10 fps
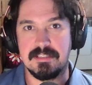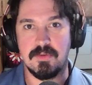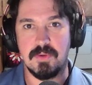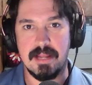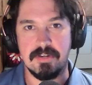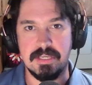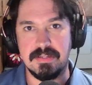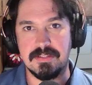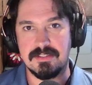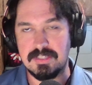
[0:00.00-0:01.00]
like whatever he
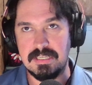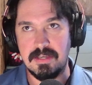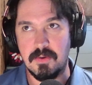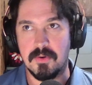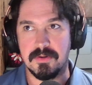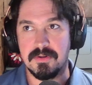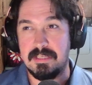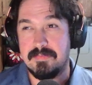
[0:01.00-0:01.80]
can see or even